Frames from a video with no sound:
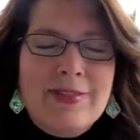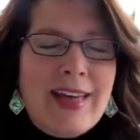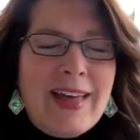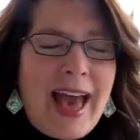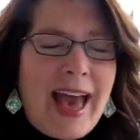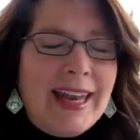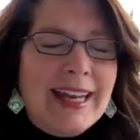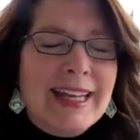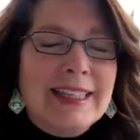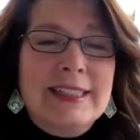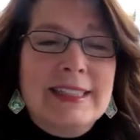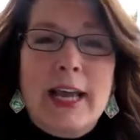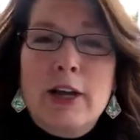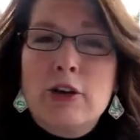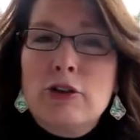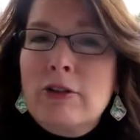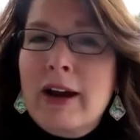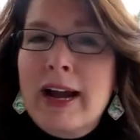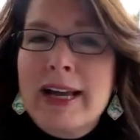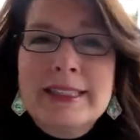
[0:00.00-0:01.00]
That is
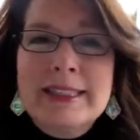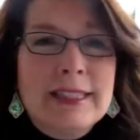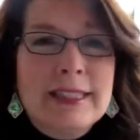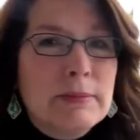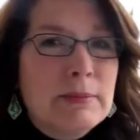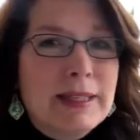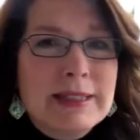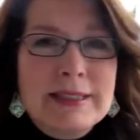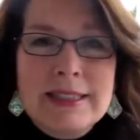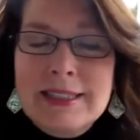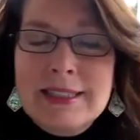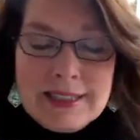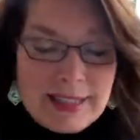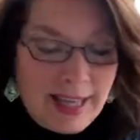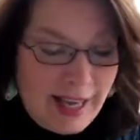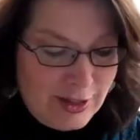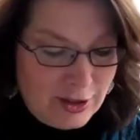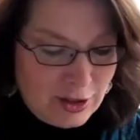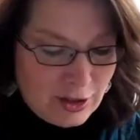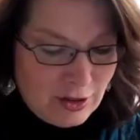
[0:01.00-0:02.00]
a crazy busy
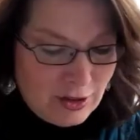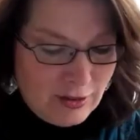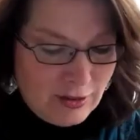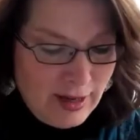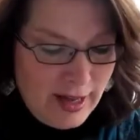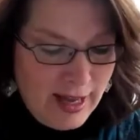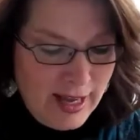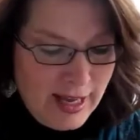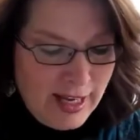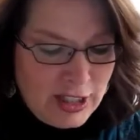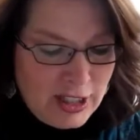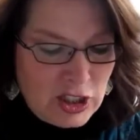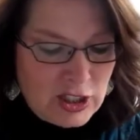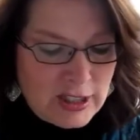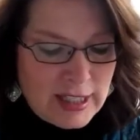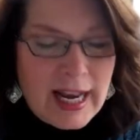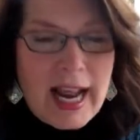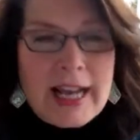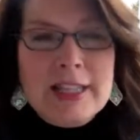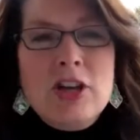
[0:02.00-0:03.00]
schedule.
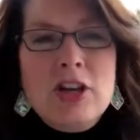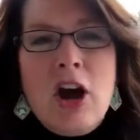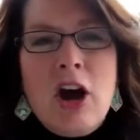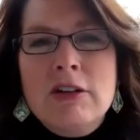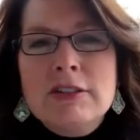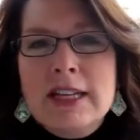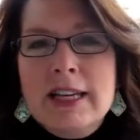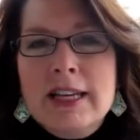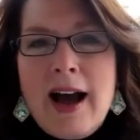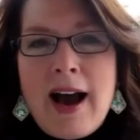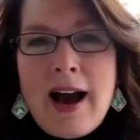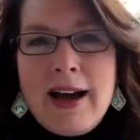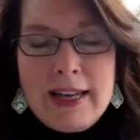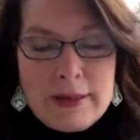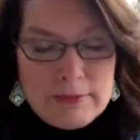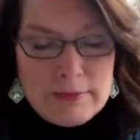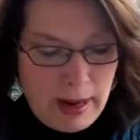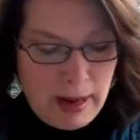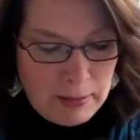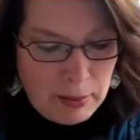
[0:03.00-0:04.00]
She said, I talk to God
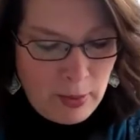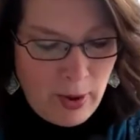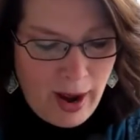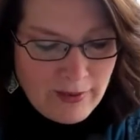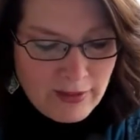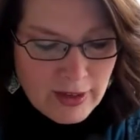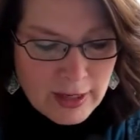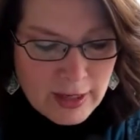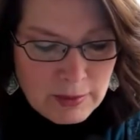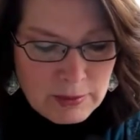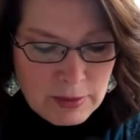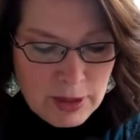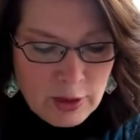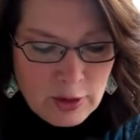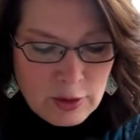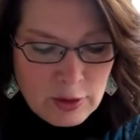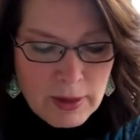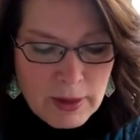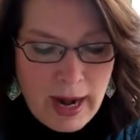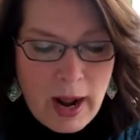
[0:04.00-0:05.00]
in my private
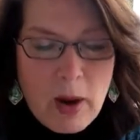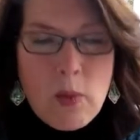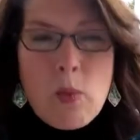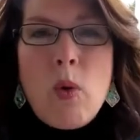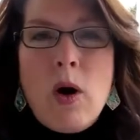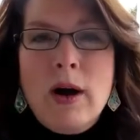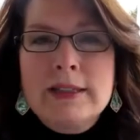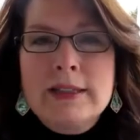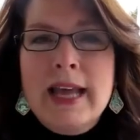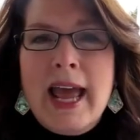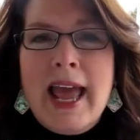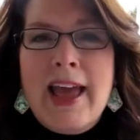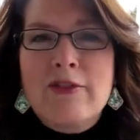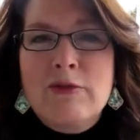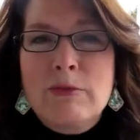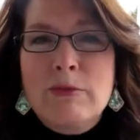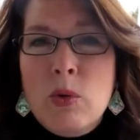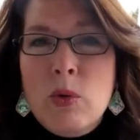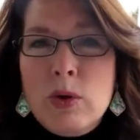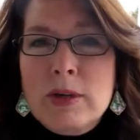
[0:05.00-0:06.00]
commute, but I want to
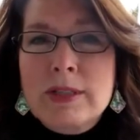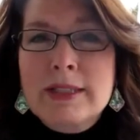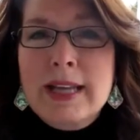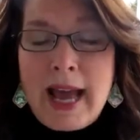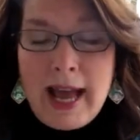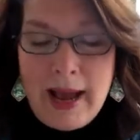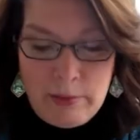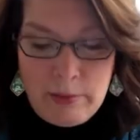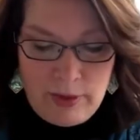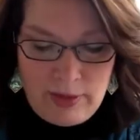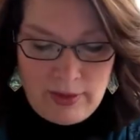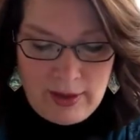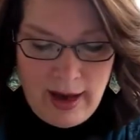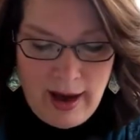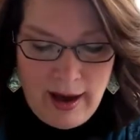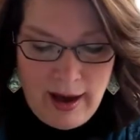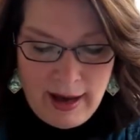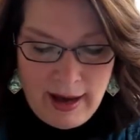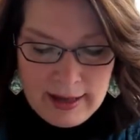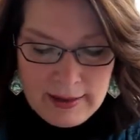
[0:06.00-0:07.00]
have more time with
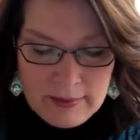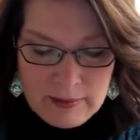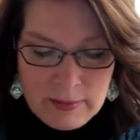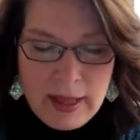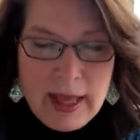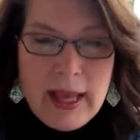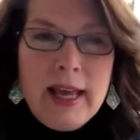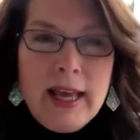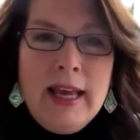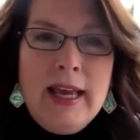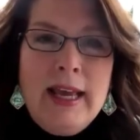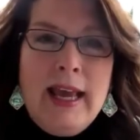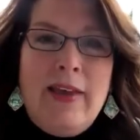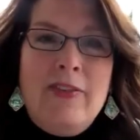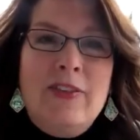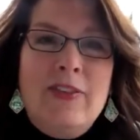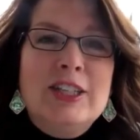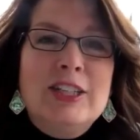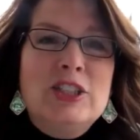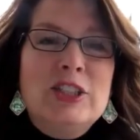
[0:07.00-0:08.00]
God.
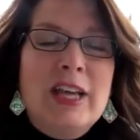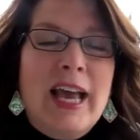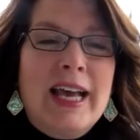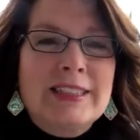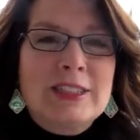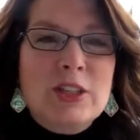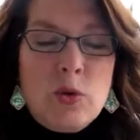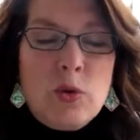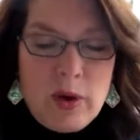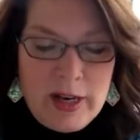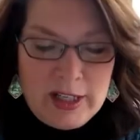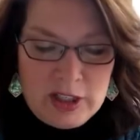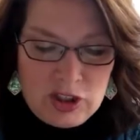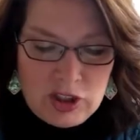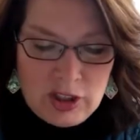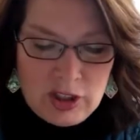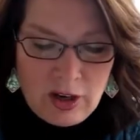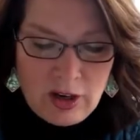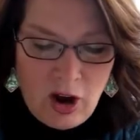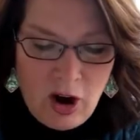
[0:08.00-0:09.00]
And then she asked the
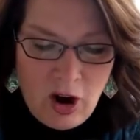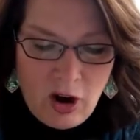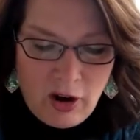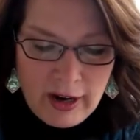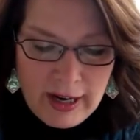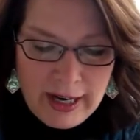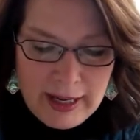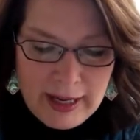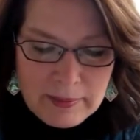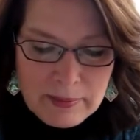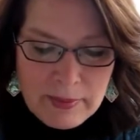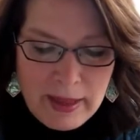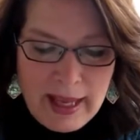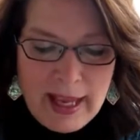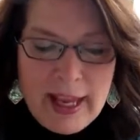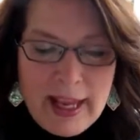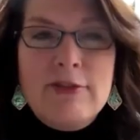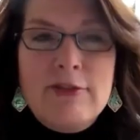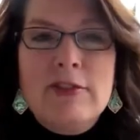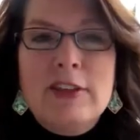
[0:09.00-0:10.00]
question, Laurie,
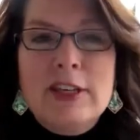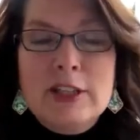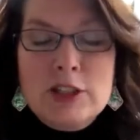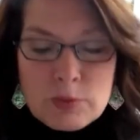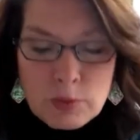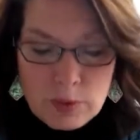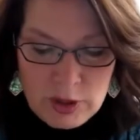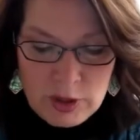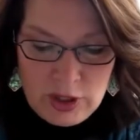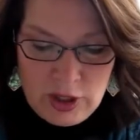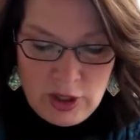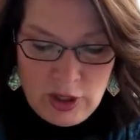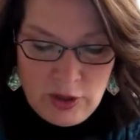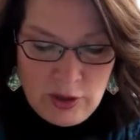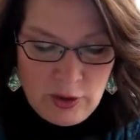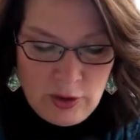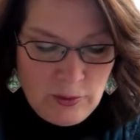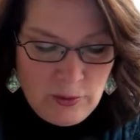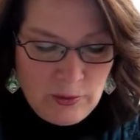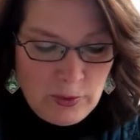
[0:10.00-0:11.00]
if this were
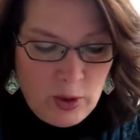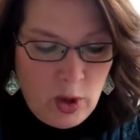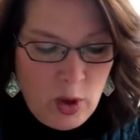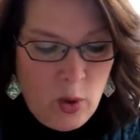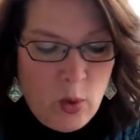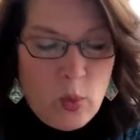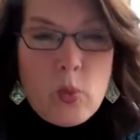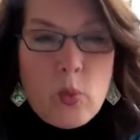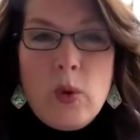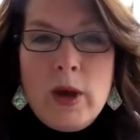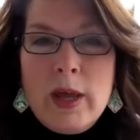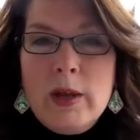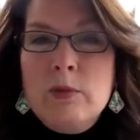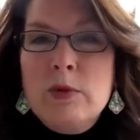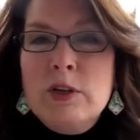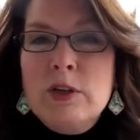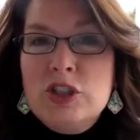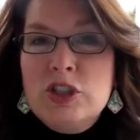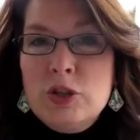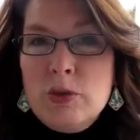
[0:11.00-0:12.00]
you,
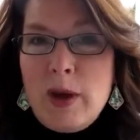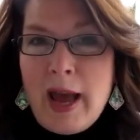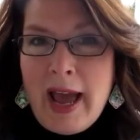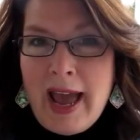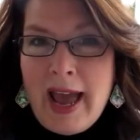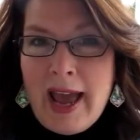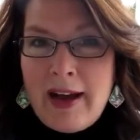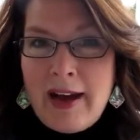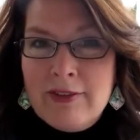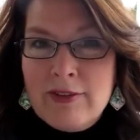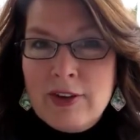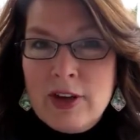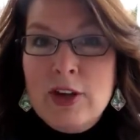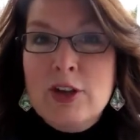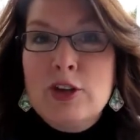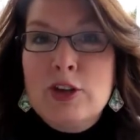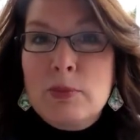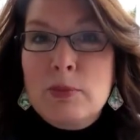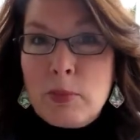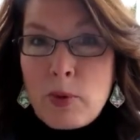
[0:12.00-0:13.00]
when would you have
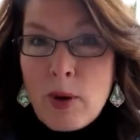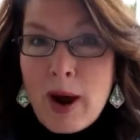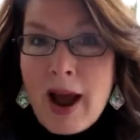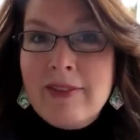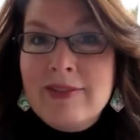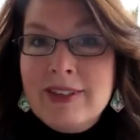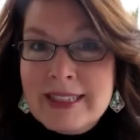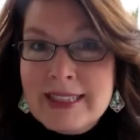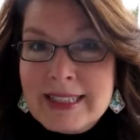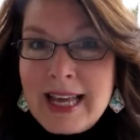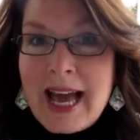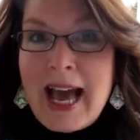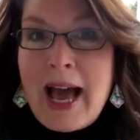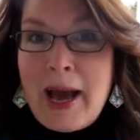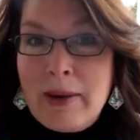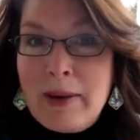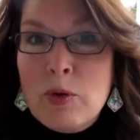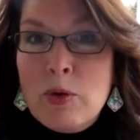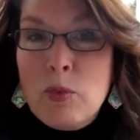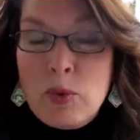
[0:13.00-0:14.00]
your private
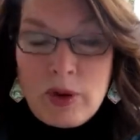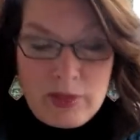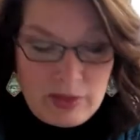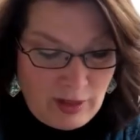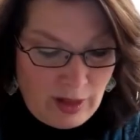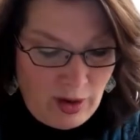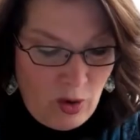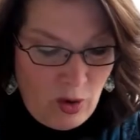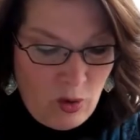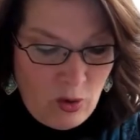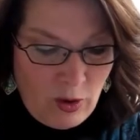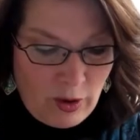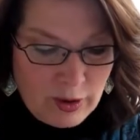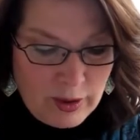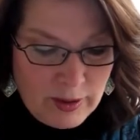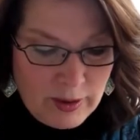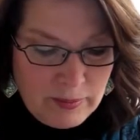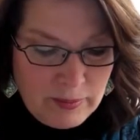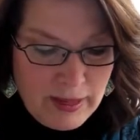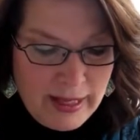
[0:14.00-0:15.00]
time with the
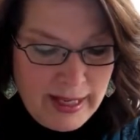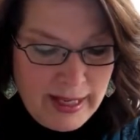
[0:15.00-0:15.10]
Lord?